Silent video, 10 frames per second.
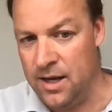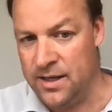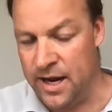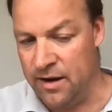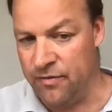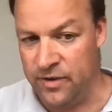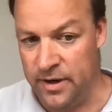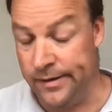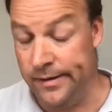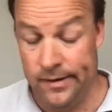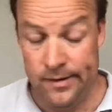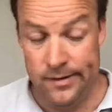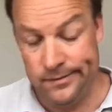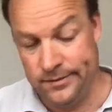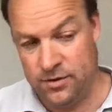kind of
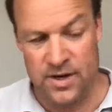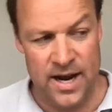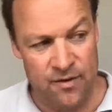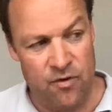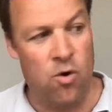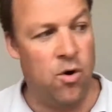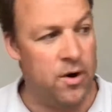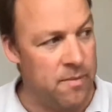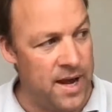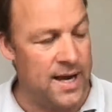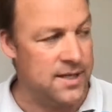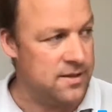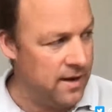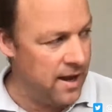to kind of automate